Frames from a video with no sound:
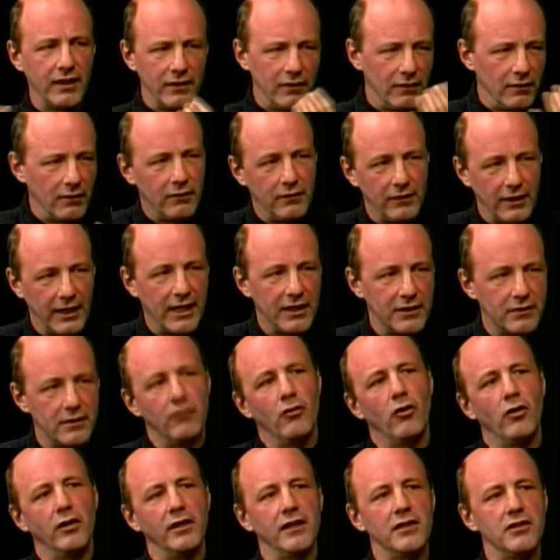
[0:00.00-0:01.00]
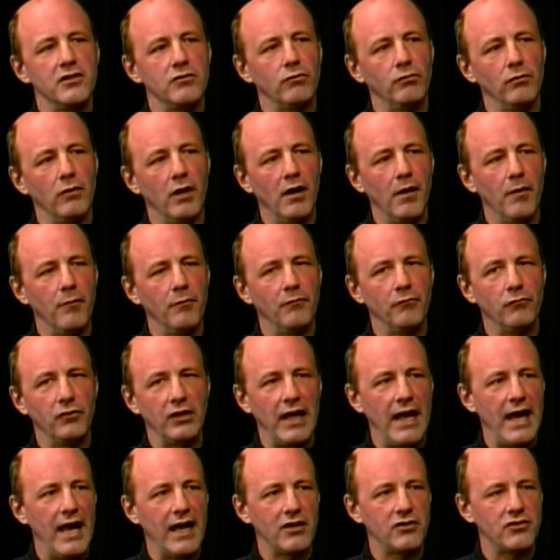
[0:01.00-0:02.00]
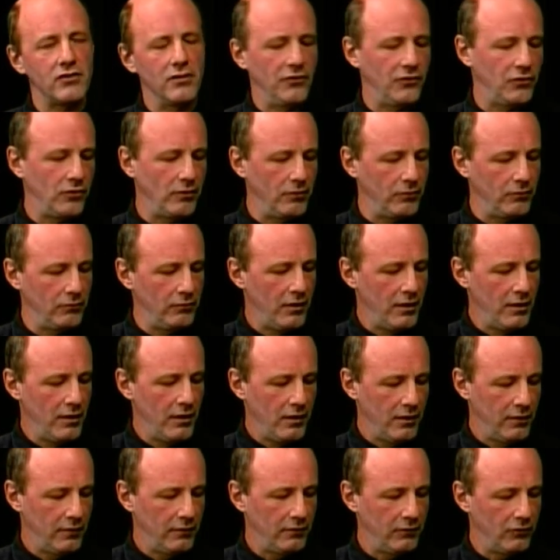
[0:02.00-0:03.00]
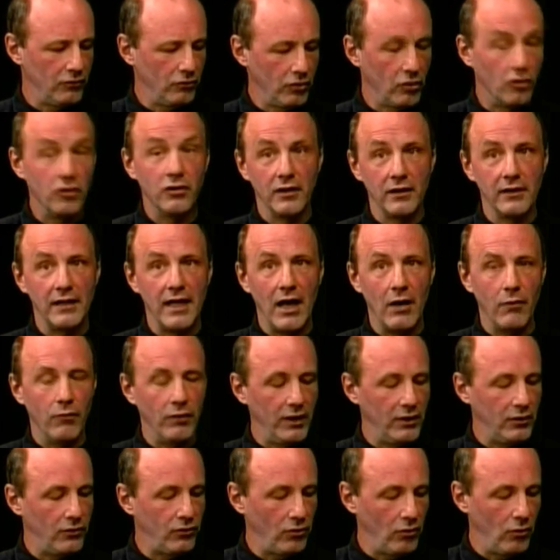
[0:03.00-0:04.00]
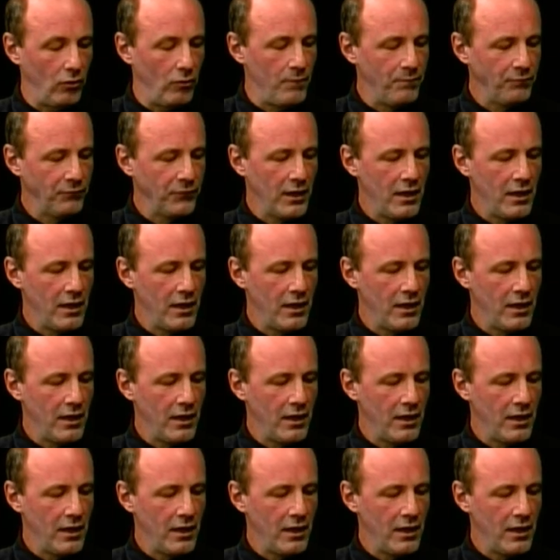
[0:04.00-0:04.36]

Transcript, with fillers: you, you get the audience um, reaction, so they're they're good in that way too.